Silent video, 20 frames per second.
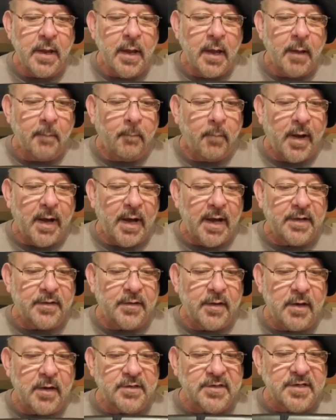But
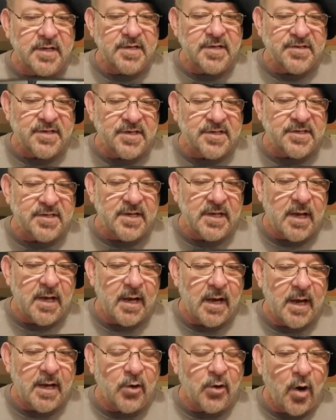their 1060
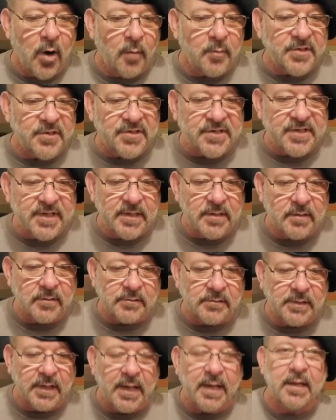high carbon steel
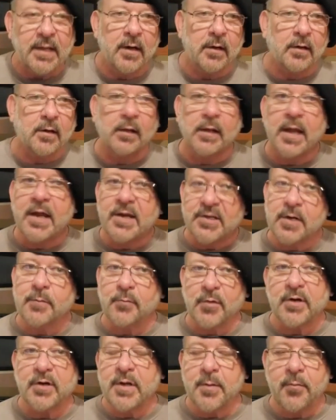and their clay
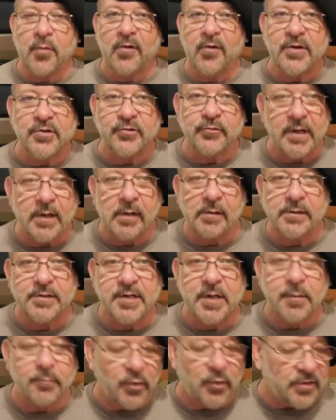tempered, differentially
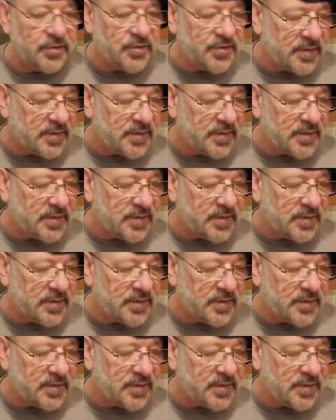tempered